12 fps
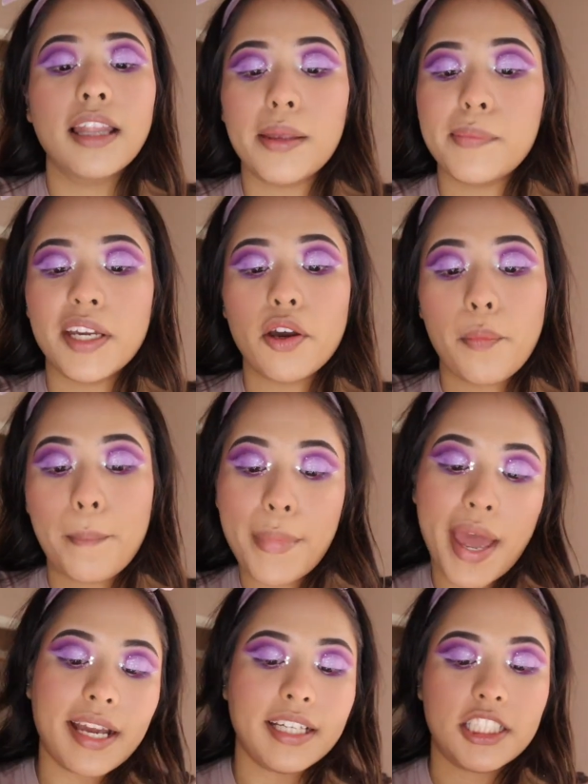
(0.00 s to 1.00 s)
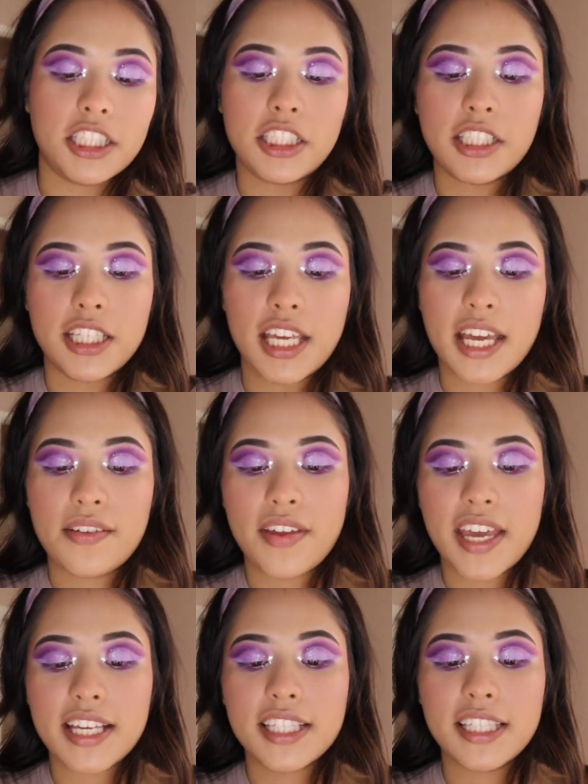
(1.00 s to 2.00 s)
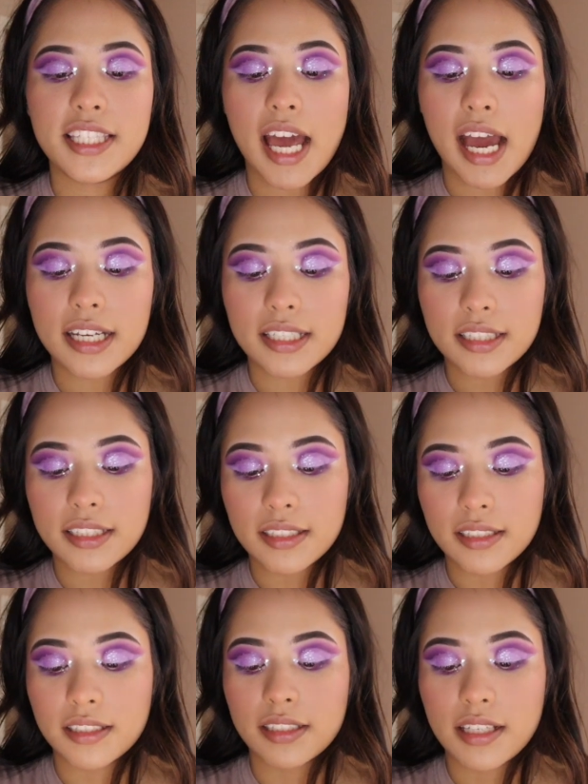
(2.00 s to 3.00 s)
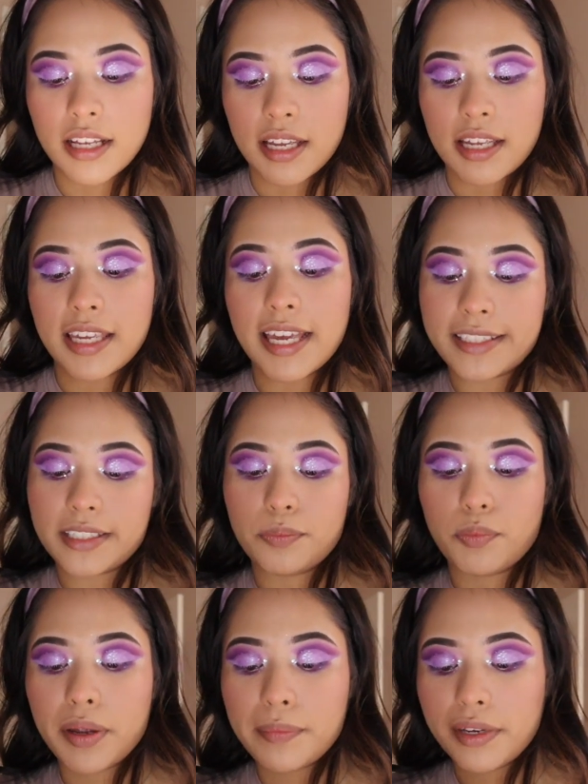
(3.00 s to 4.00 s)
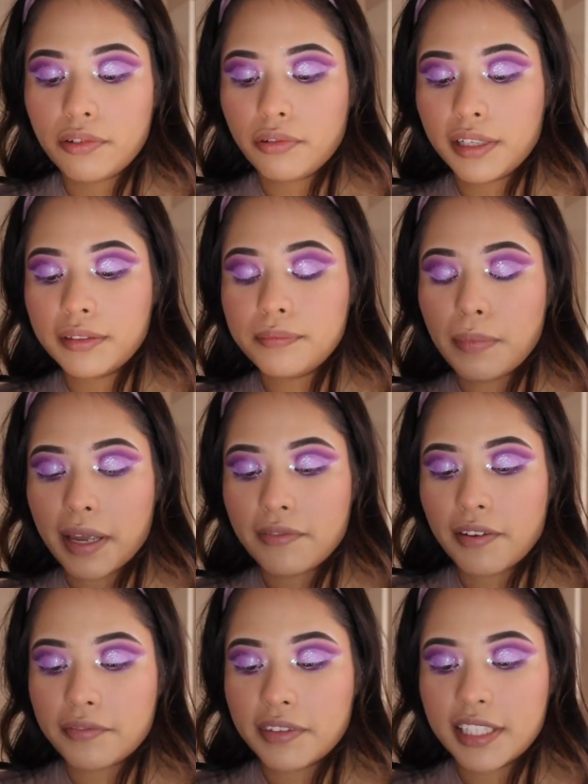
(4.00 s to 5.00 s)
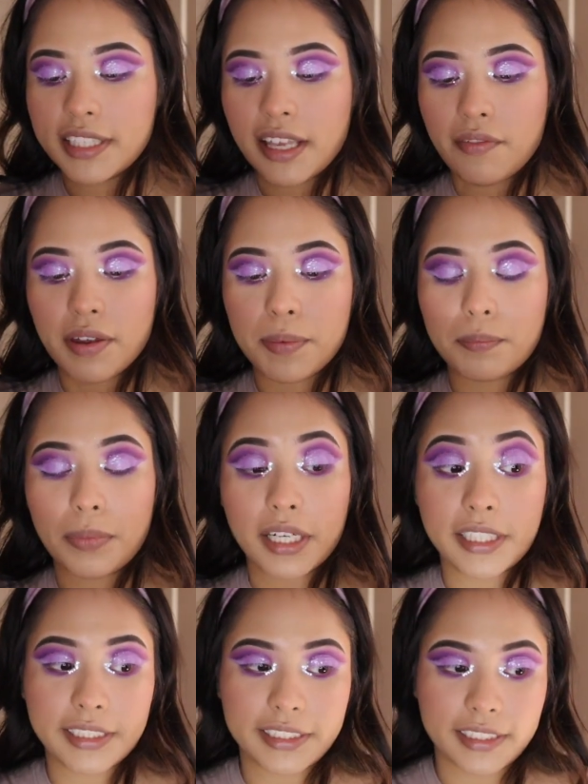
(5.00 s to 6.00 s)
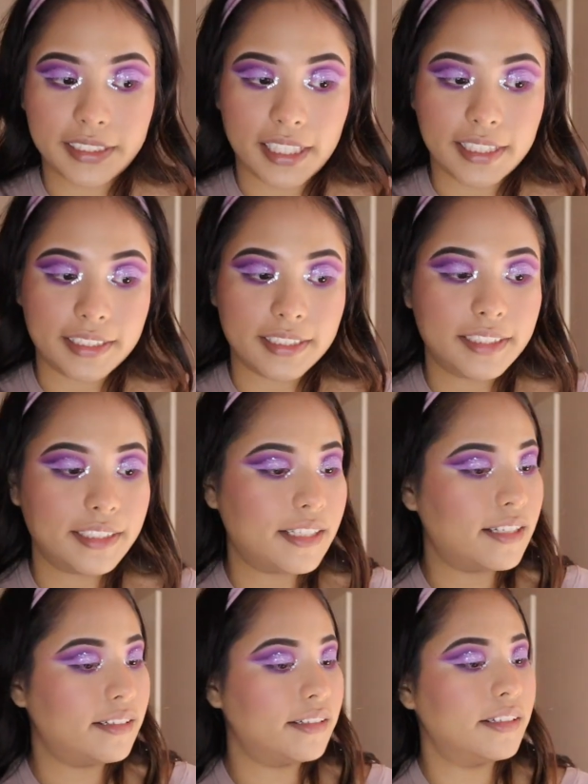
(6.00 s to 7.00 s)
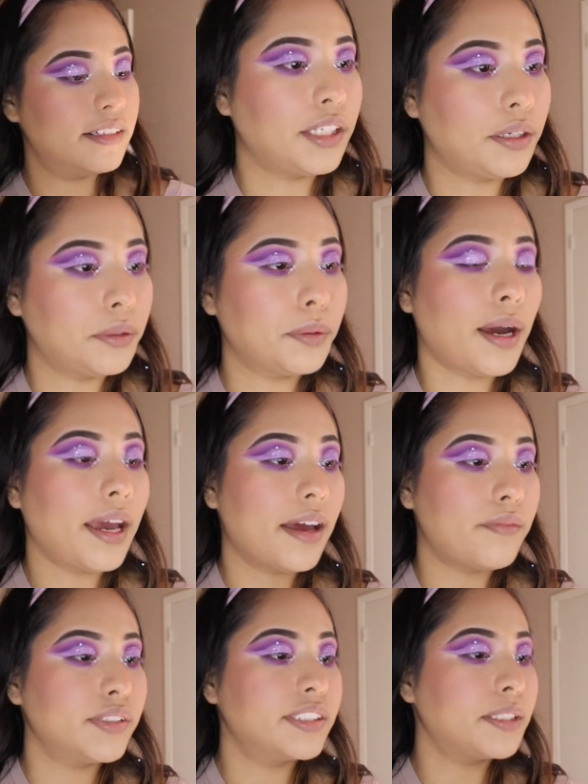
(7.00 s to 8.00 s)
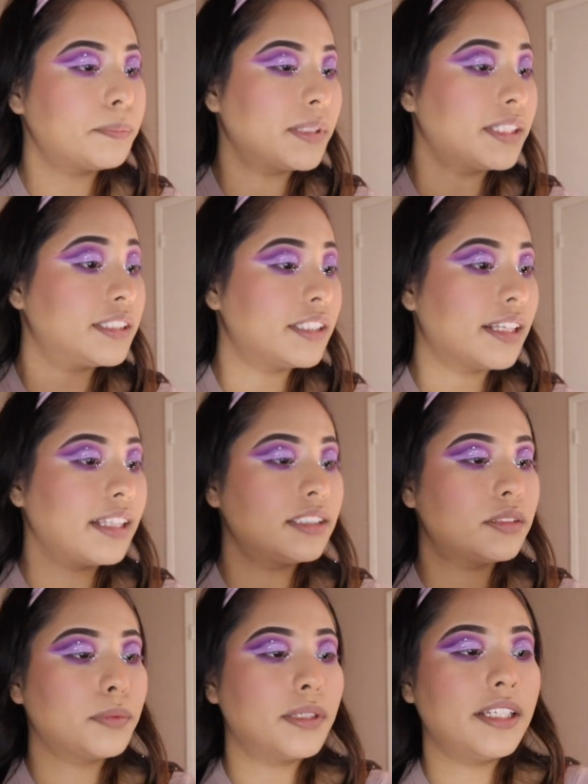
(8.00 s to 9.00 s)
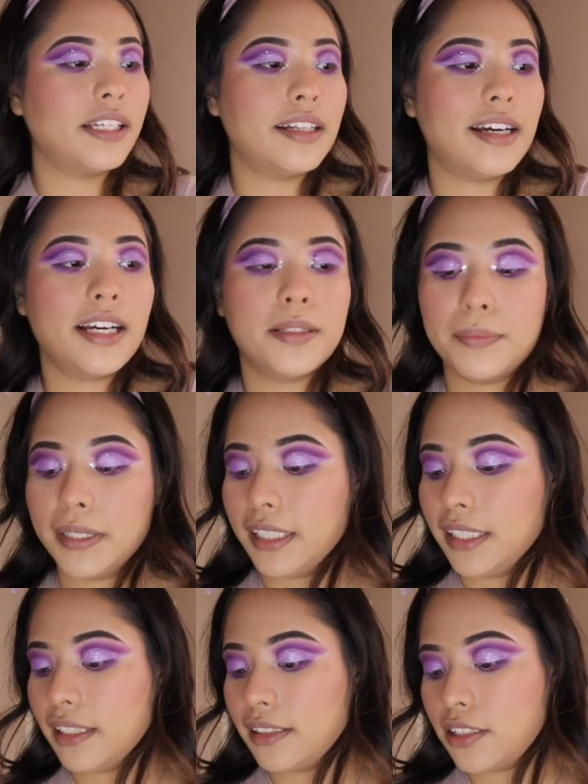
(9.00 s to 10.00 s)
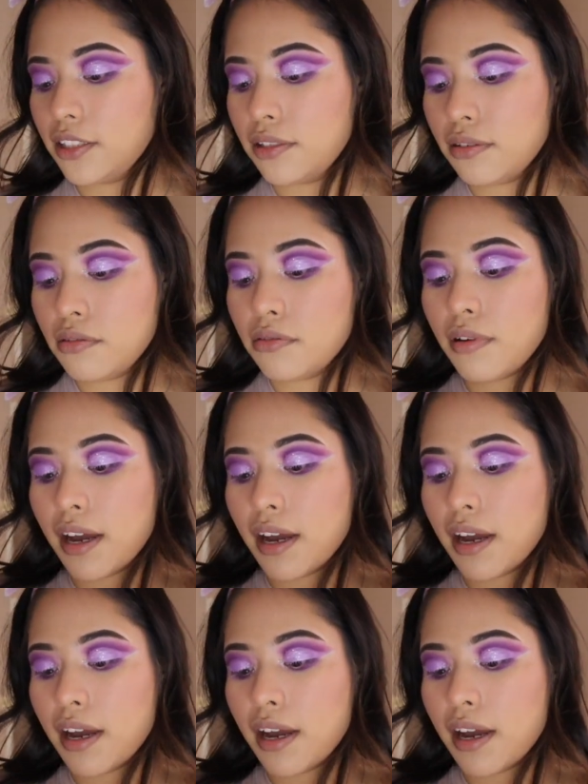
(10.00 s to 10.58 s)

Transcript: Let me go back just to give exact. Yes, Bretman won by 57%. So I haven't dipped into this one in a hot minute too.